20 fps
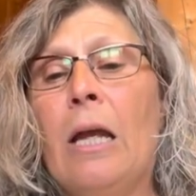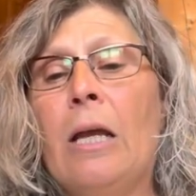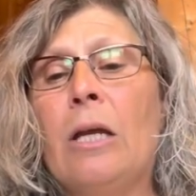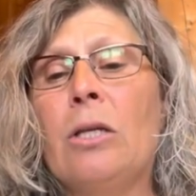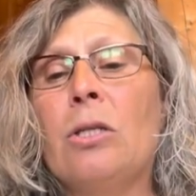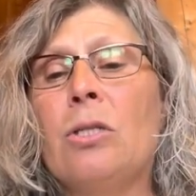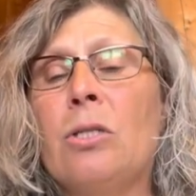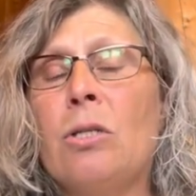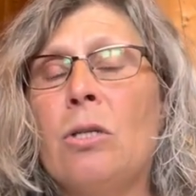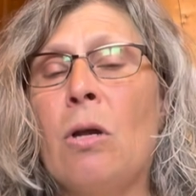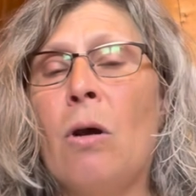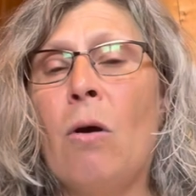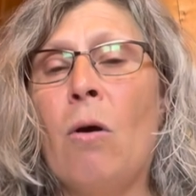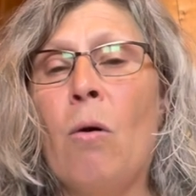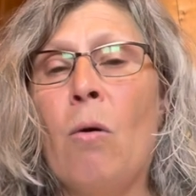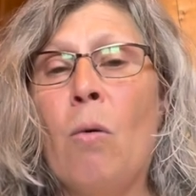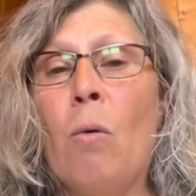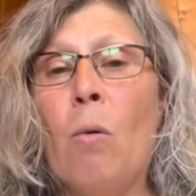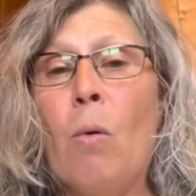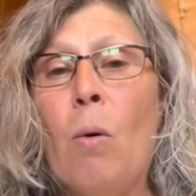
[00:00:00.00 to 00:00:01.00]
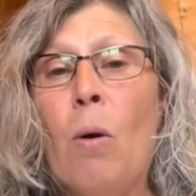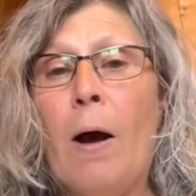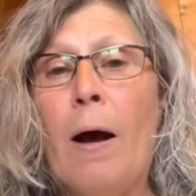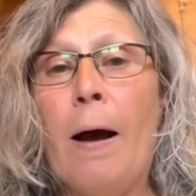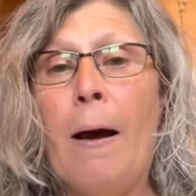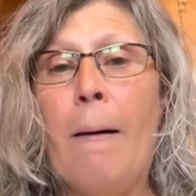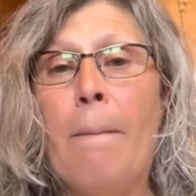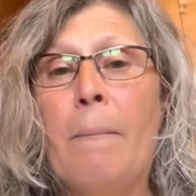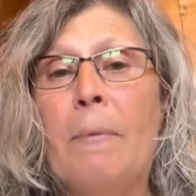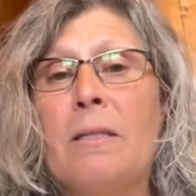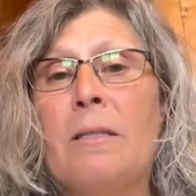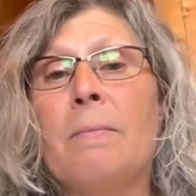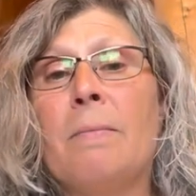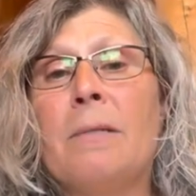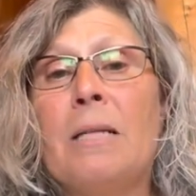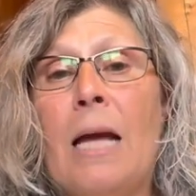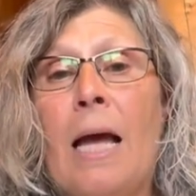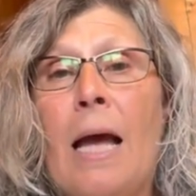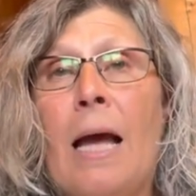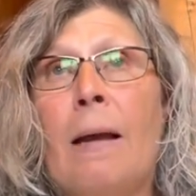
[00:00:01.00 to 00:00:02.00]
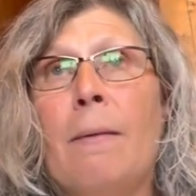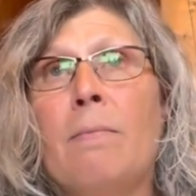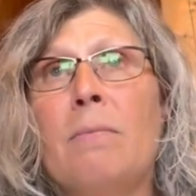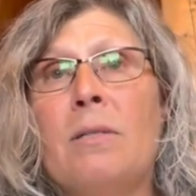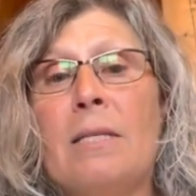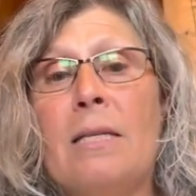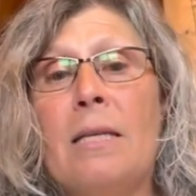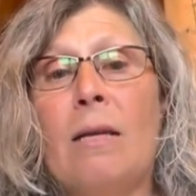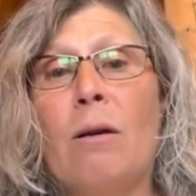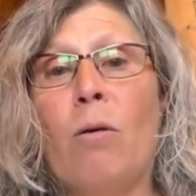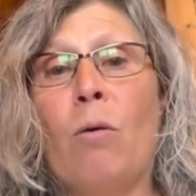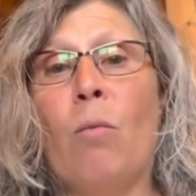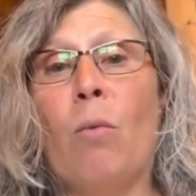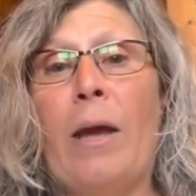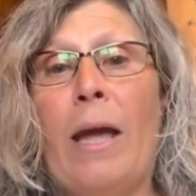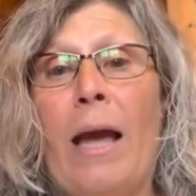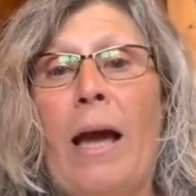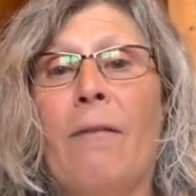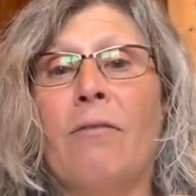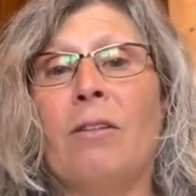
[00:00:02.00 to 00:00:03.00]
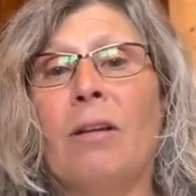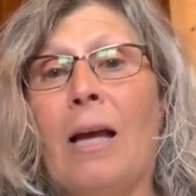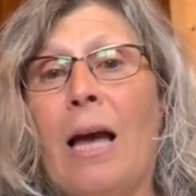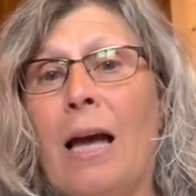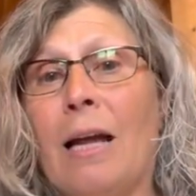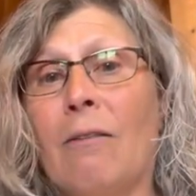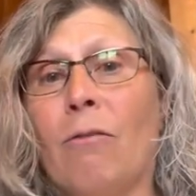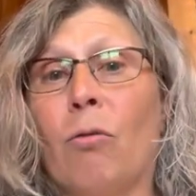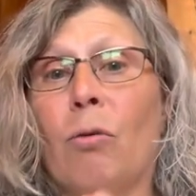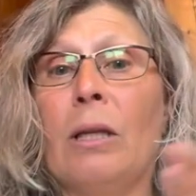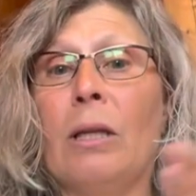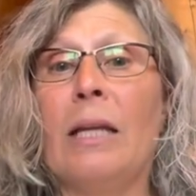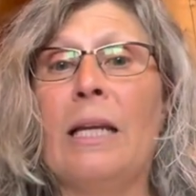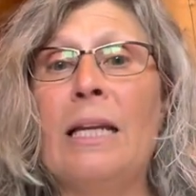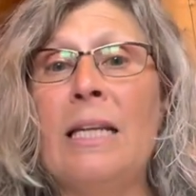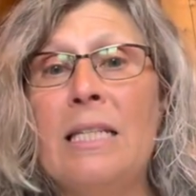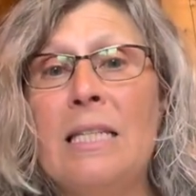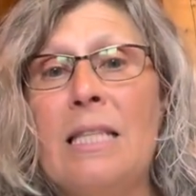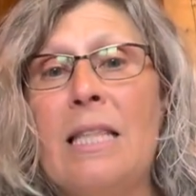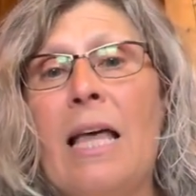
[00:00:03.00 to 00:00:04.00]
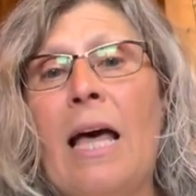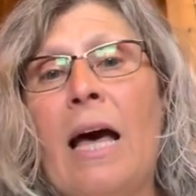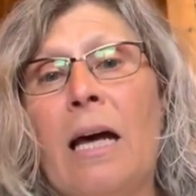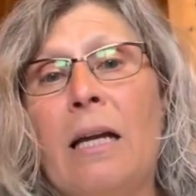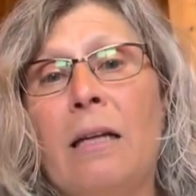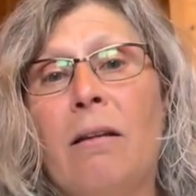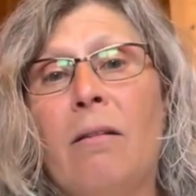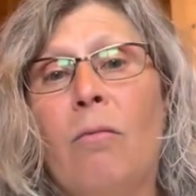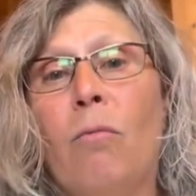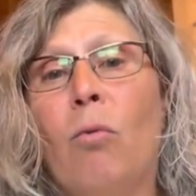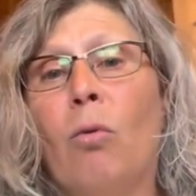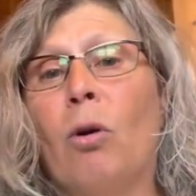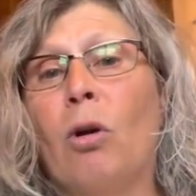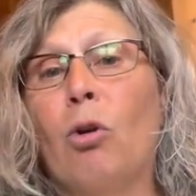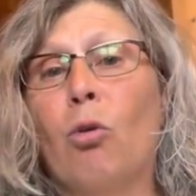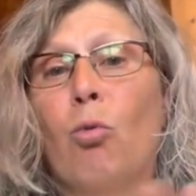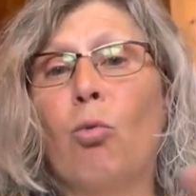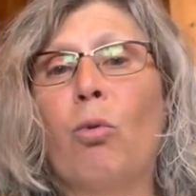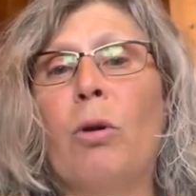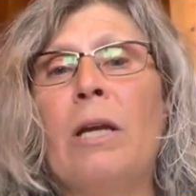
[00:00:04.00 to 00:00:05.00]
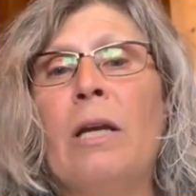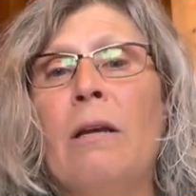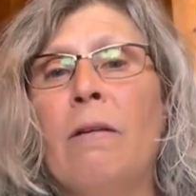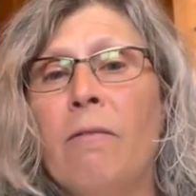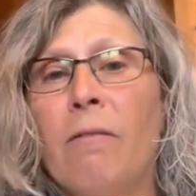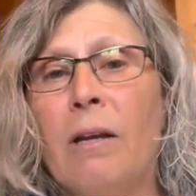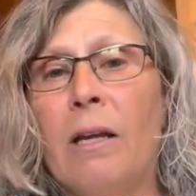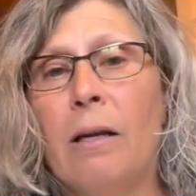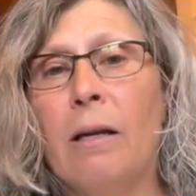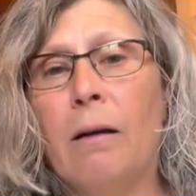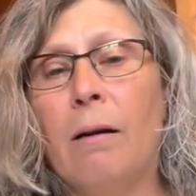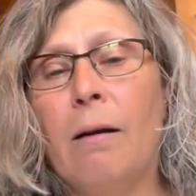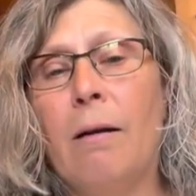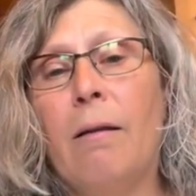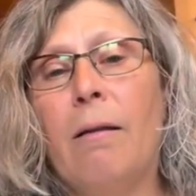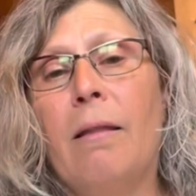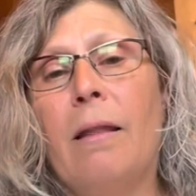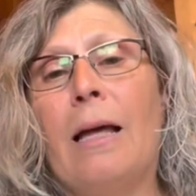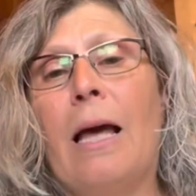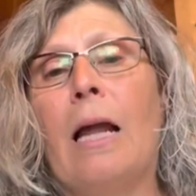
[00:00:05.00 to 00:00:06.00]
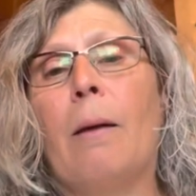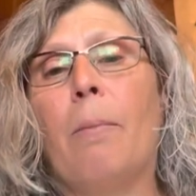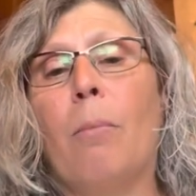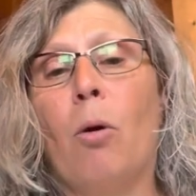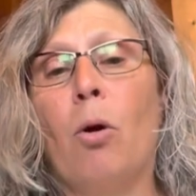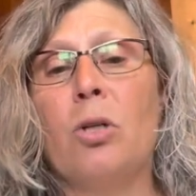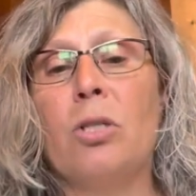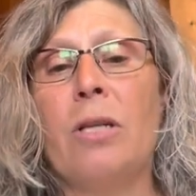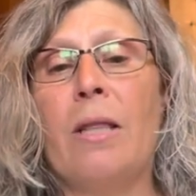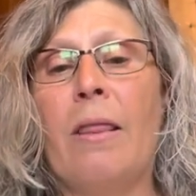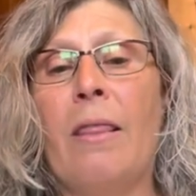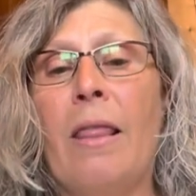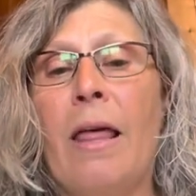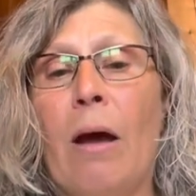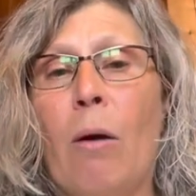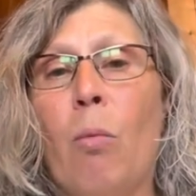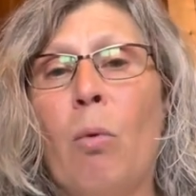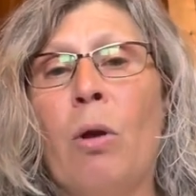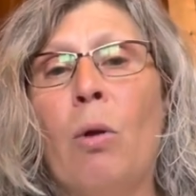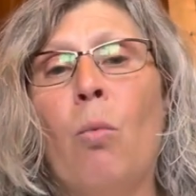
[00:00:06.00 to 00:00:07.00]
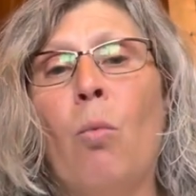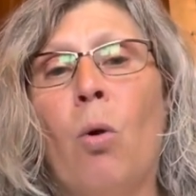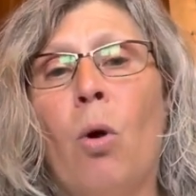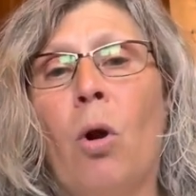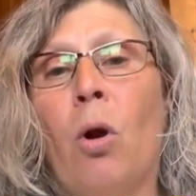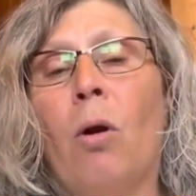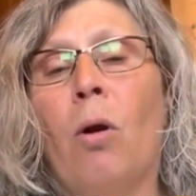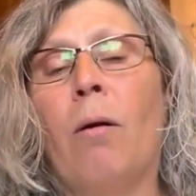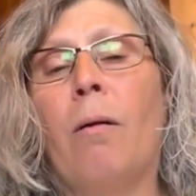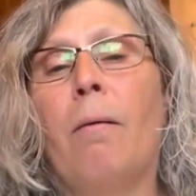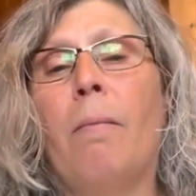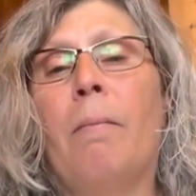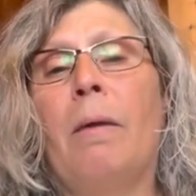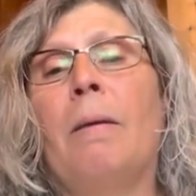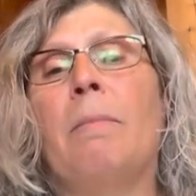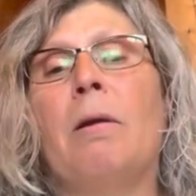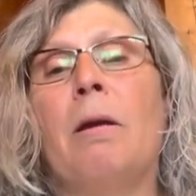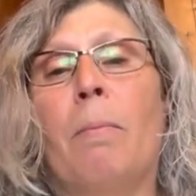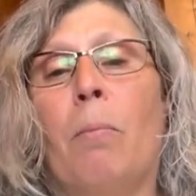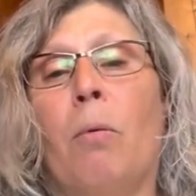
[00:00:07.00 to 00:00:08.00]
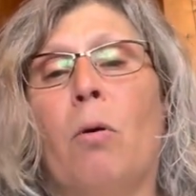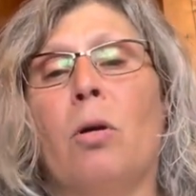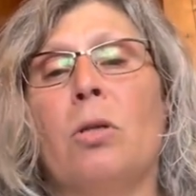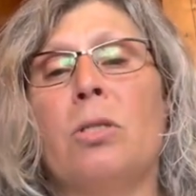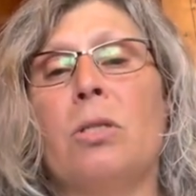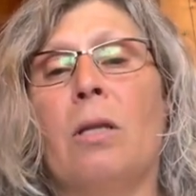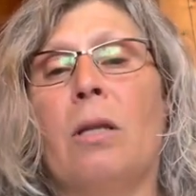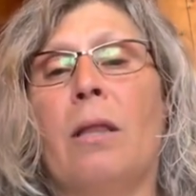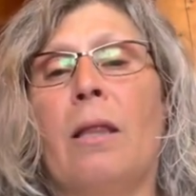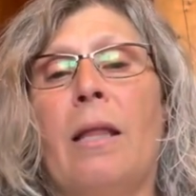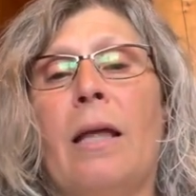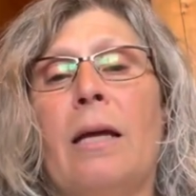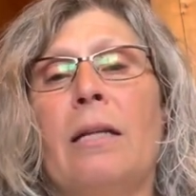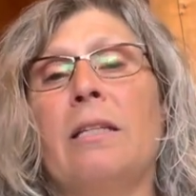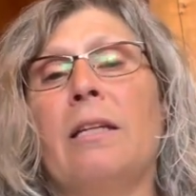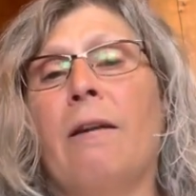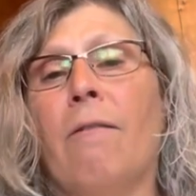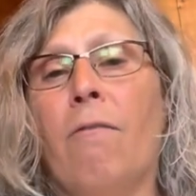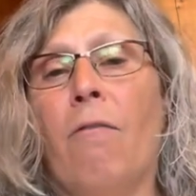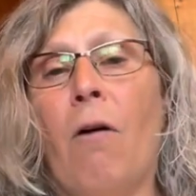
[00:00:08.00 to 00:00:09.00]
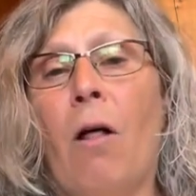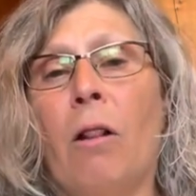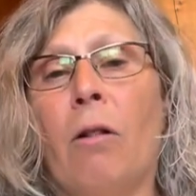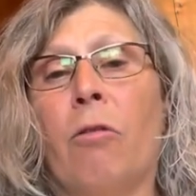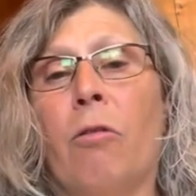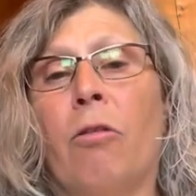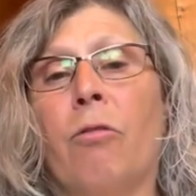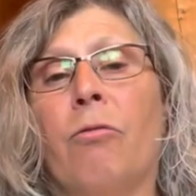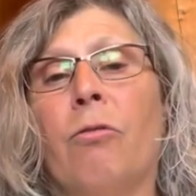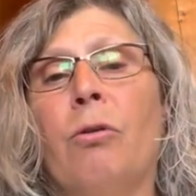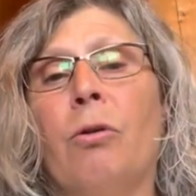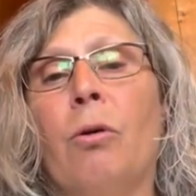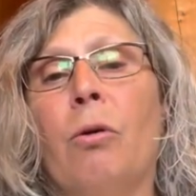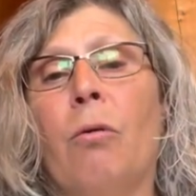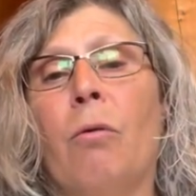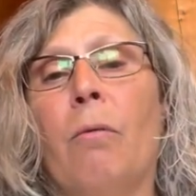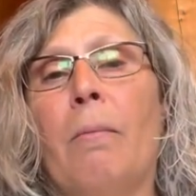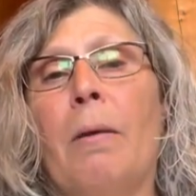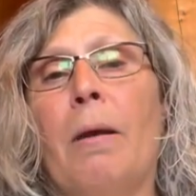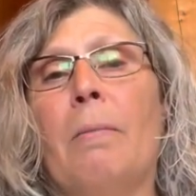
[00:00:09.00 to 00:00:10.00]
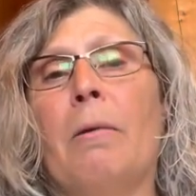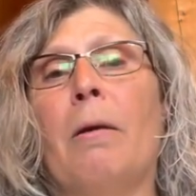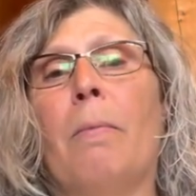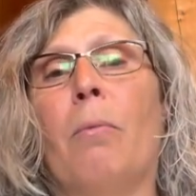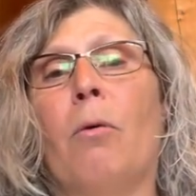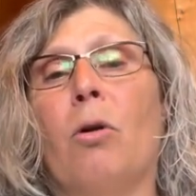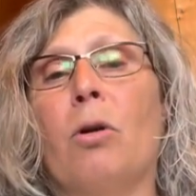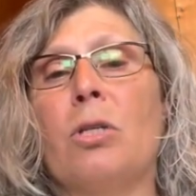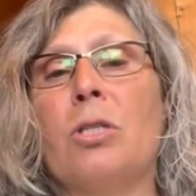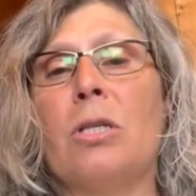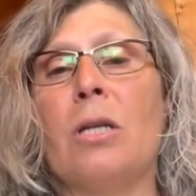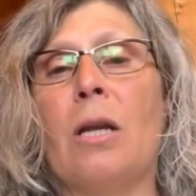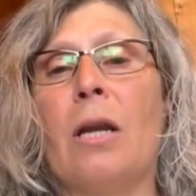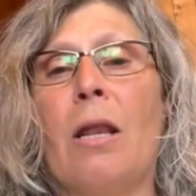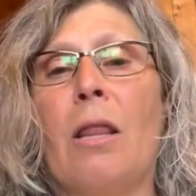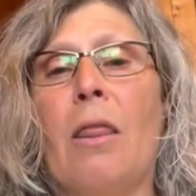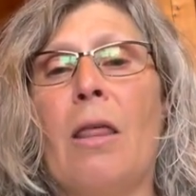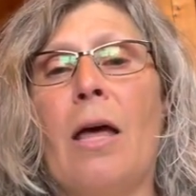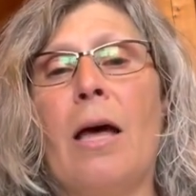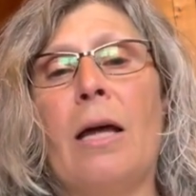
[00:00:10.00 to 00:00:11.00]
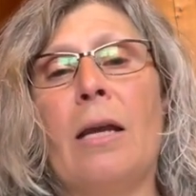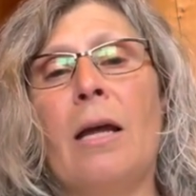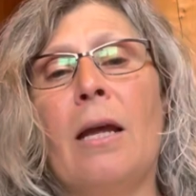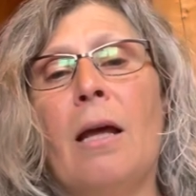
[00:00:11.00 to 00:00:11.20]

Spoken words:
So sometimes we have to kind of release that. We're grieving the kind of person that we were. Maybe a person that didn't follow through, or maybe a person that